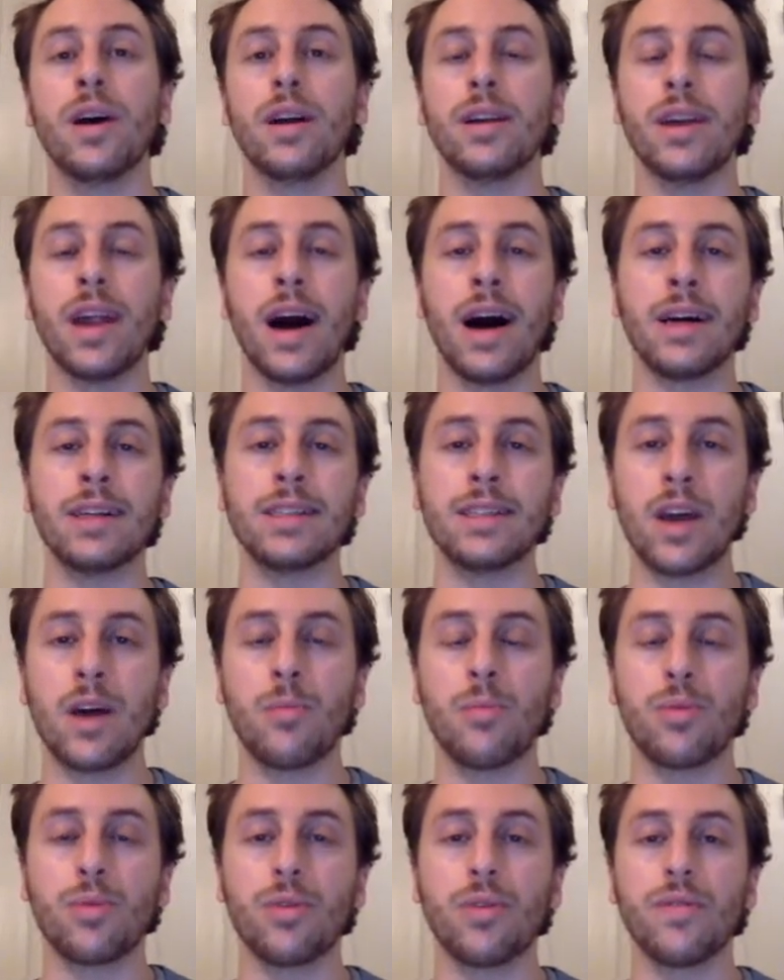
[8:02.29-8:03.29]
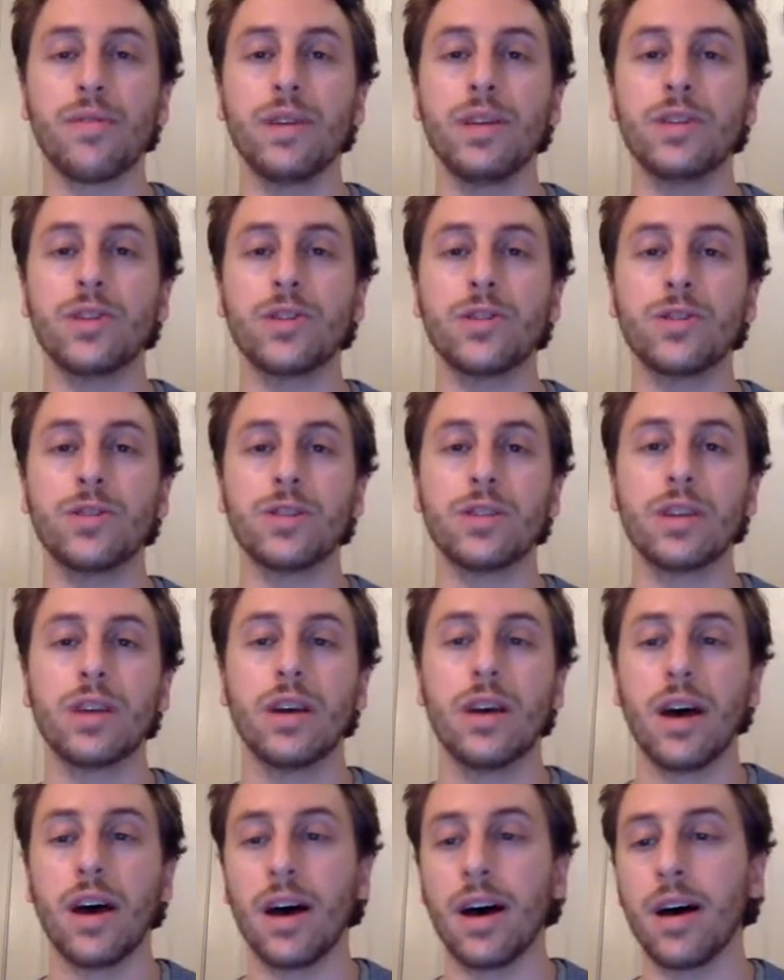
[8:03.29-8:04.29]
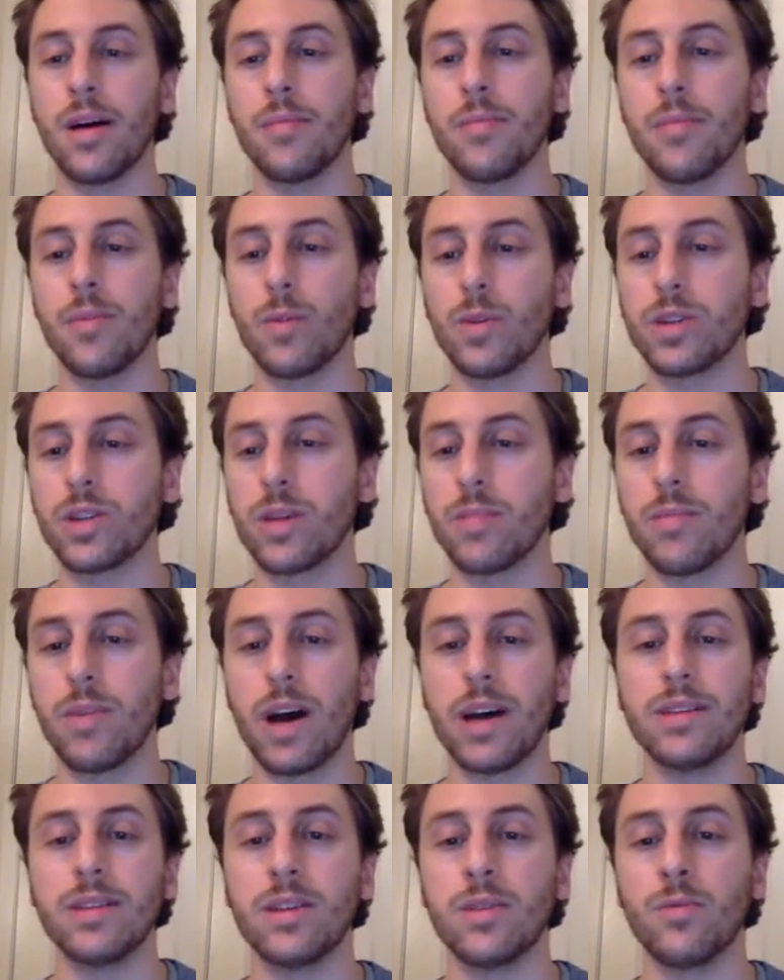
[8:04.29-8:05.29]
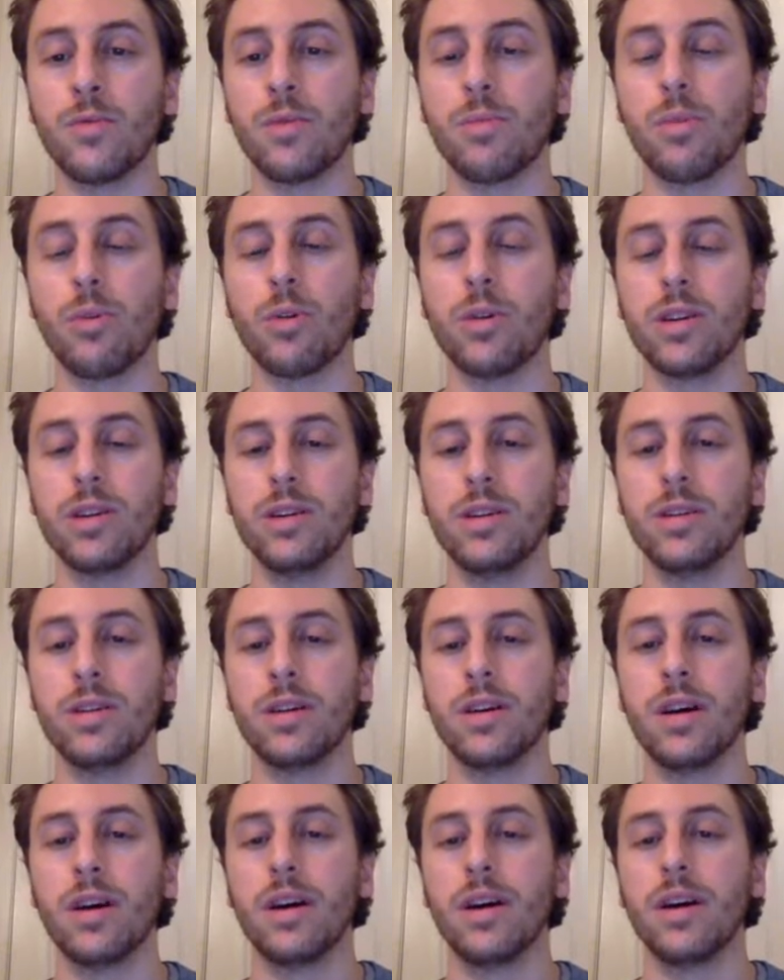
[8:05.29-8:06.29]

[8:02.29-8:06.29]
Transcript: non-temporal features, which I didn't report here,